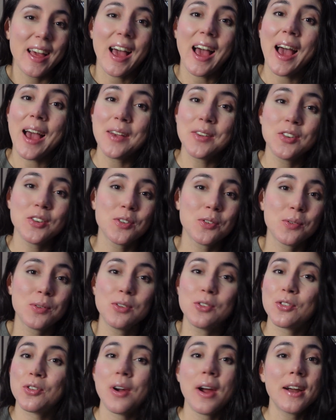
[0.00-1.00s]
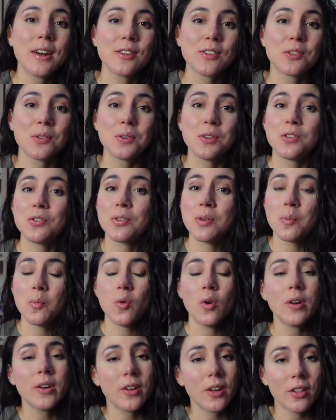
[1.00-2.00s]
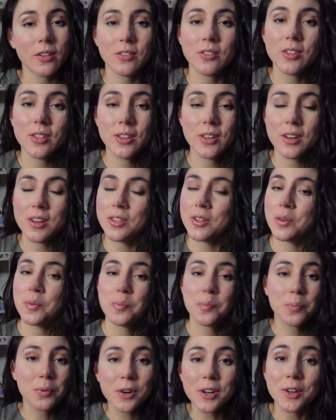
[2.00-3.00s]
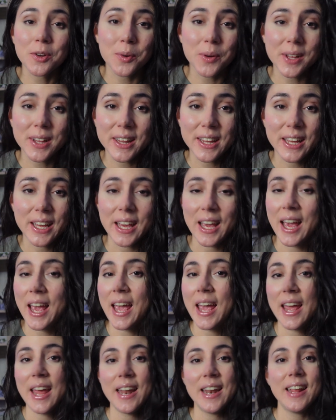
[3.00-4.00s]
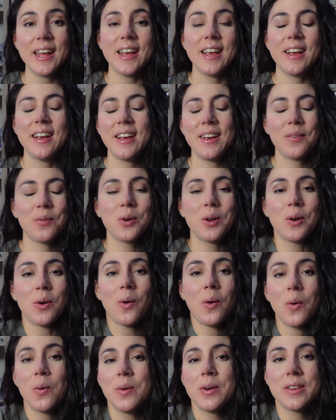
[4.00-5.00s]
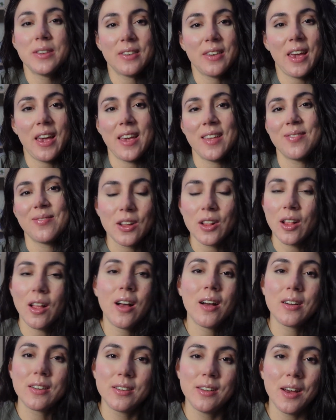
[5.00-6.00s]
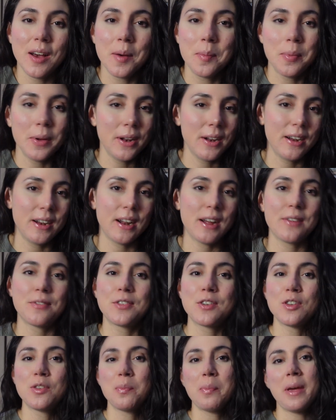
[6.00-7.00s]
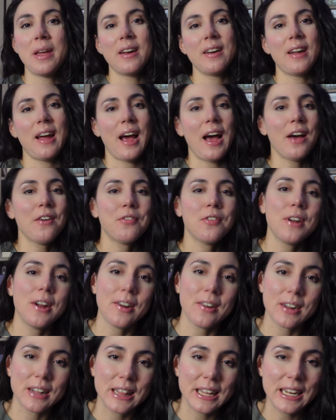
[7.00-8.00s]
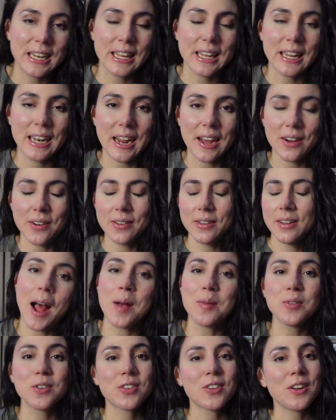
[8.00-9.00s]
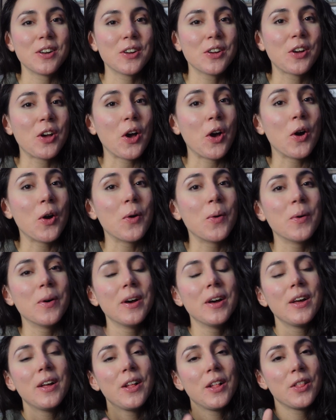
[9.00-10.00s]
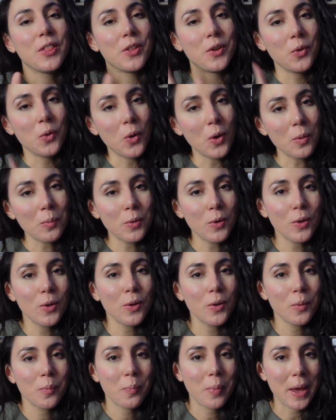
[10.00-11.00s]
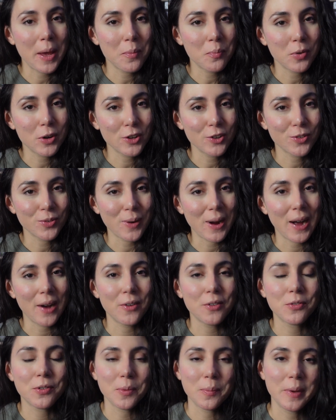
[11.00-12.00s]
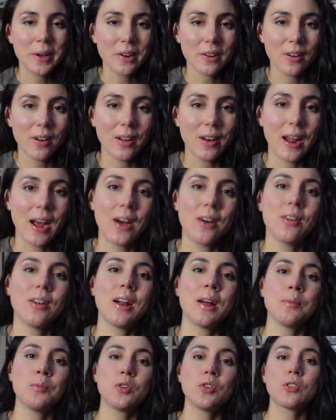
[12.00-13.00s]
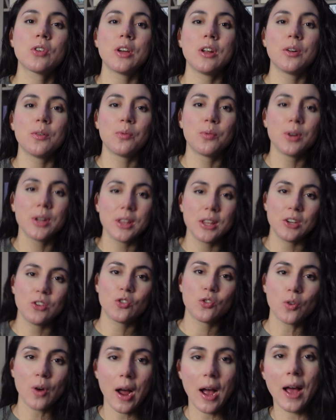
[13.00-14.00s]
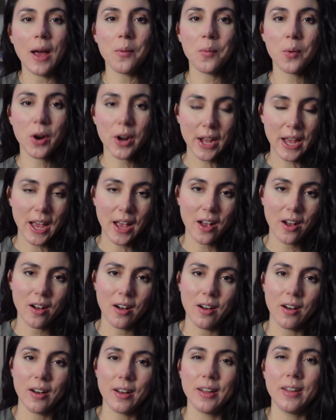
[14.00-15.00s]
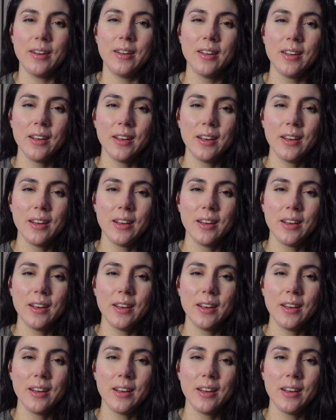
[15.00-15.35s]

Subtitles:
I just would try to switch from one color to the other pretty quickly, and it would always get clogged up and I'd have to spend half an hour cleaning it out. I'm just gonna go the normal paintbrush route from here on out. I'm just gonna really try working on